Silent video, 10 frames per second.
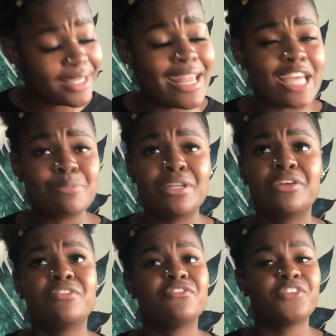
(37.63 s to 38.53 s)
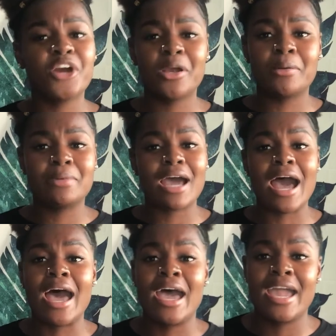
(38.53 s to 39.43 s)
It has been confirmed.
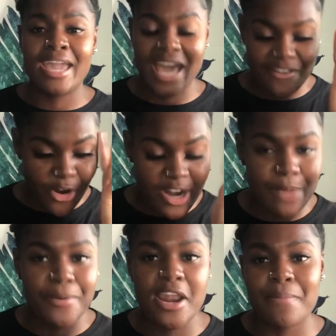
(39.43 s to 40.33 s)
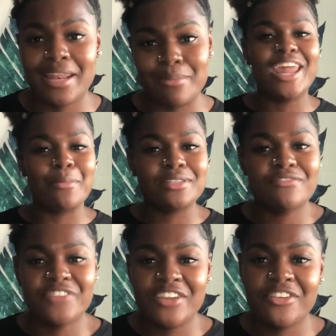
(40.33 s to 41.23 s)
I have already put up an
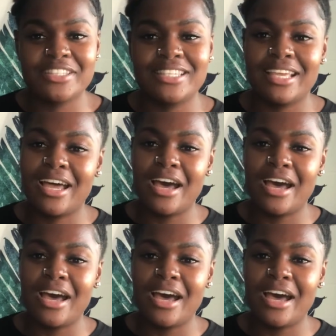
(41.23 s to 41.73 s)
Amazon favorites